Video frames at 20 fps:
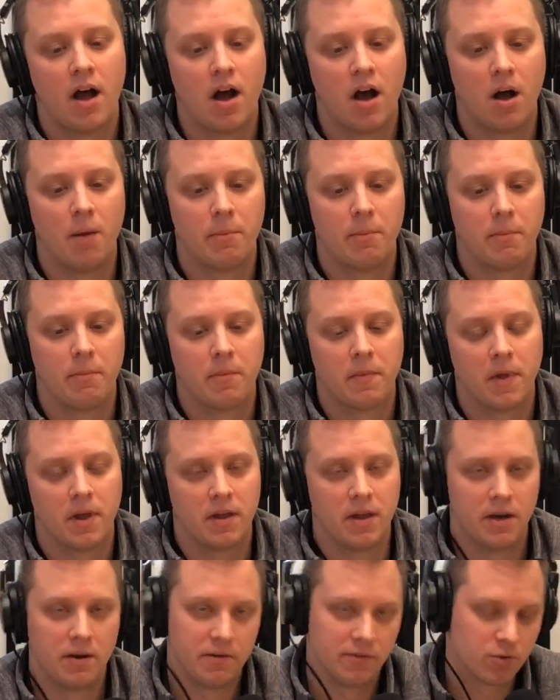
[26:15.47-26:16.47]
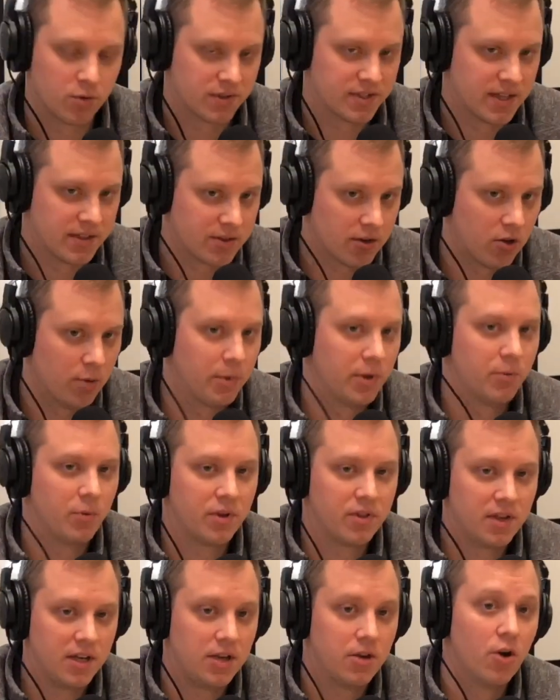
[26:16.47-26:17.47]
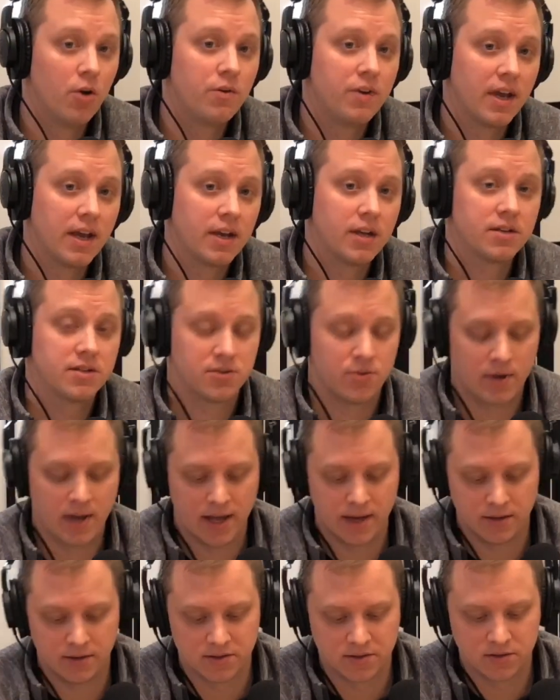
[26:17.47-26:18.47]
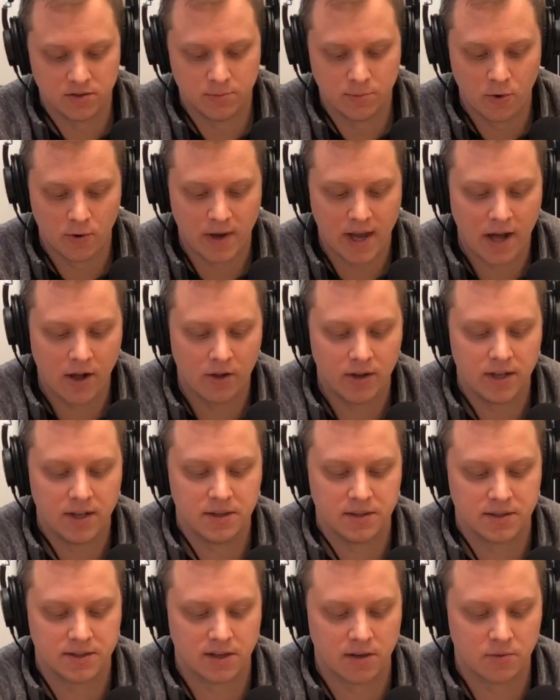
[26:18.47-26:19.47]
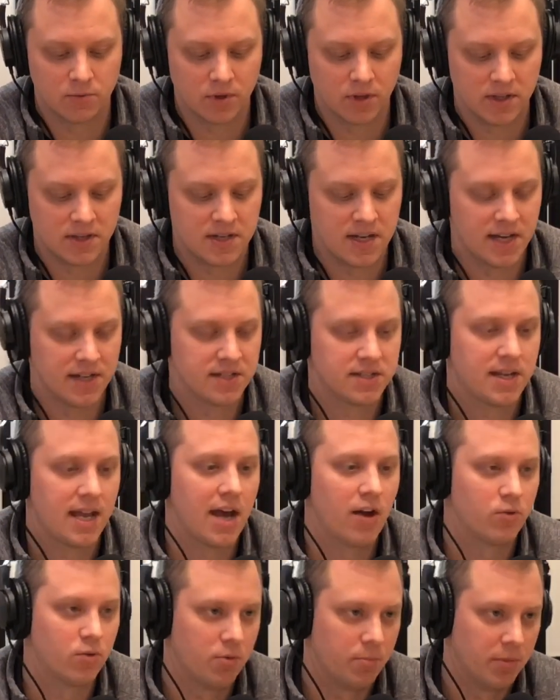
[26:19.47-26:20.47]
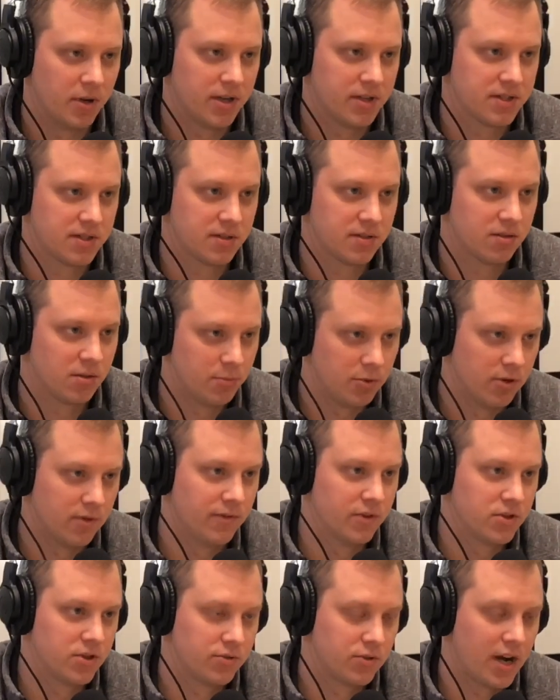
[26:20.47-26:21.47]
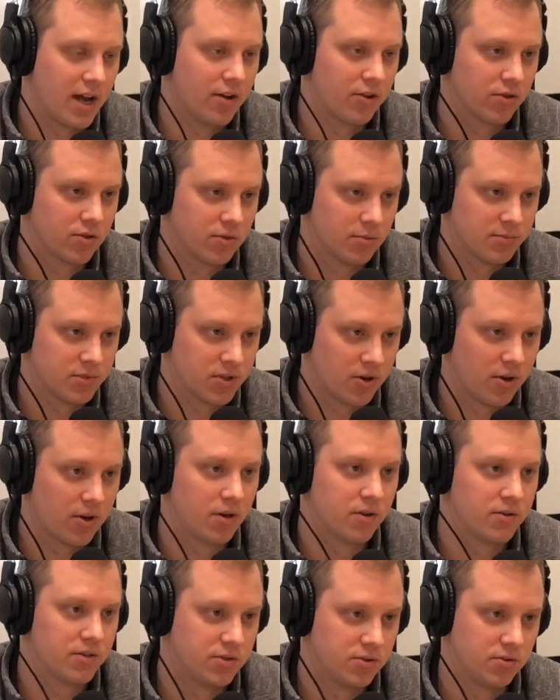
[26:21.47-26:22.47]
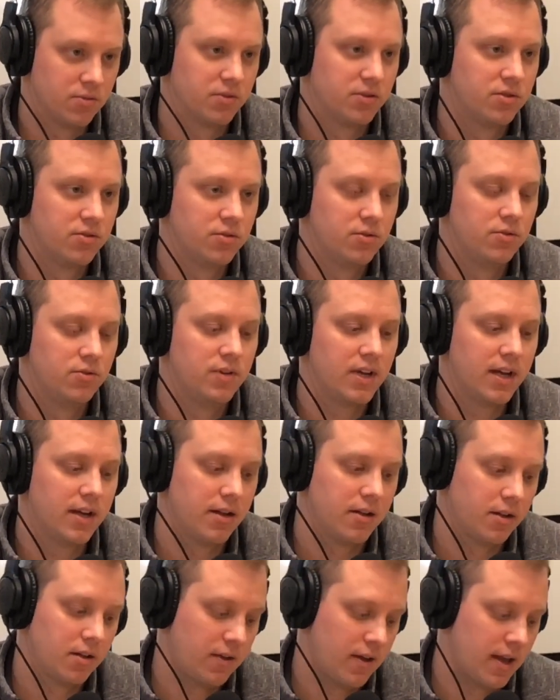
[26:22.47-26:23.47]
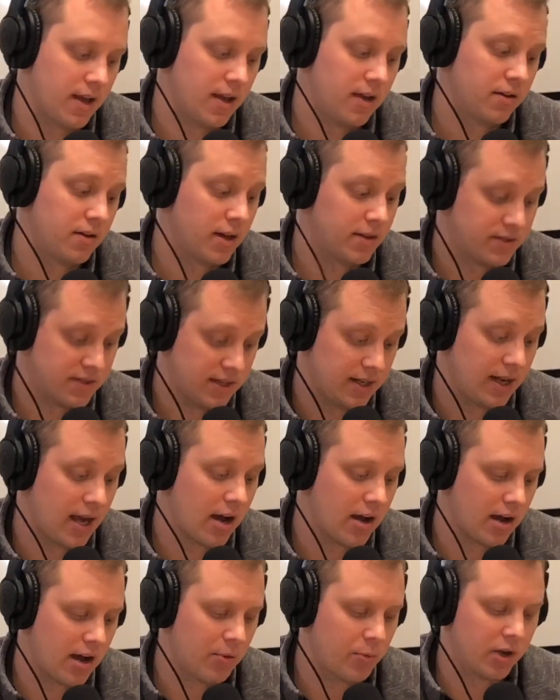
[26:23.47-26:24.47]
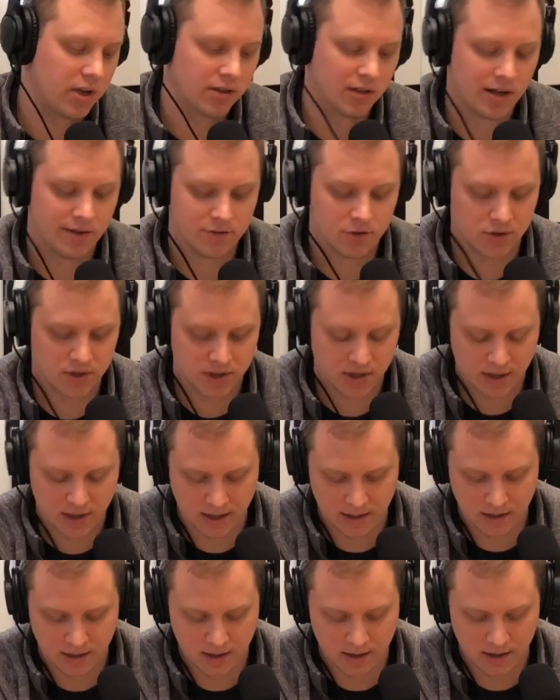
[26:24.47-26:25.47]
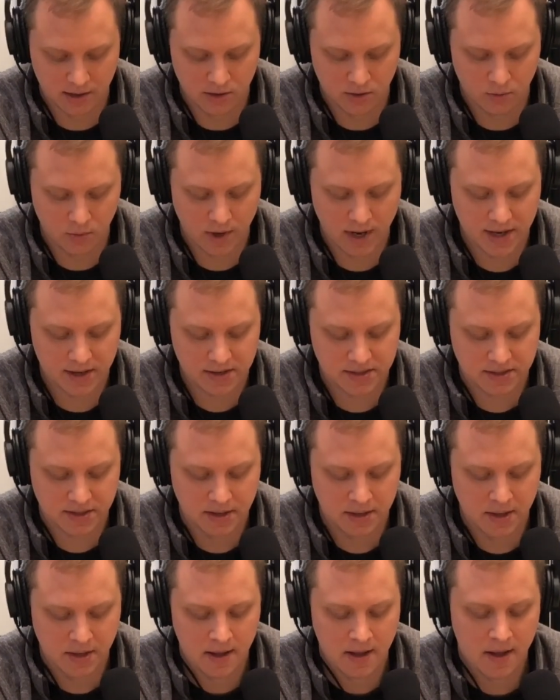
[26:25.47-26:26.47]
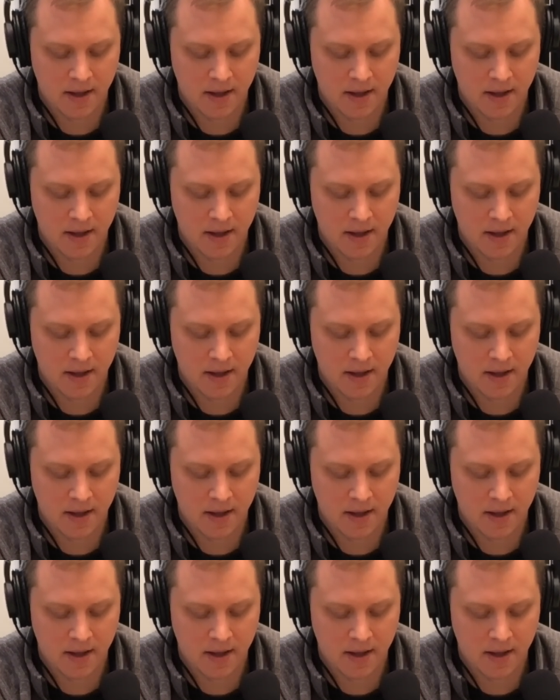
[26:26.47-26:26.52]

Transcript: And of course, that's all been with EO data. So adding this new modality is going to really test how robust computer vision algorithms are to new data and seeing how we can leverage it in new ways.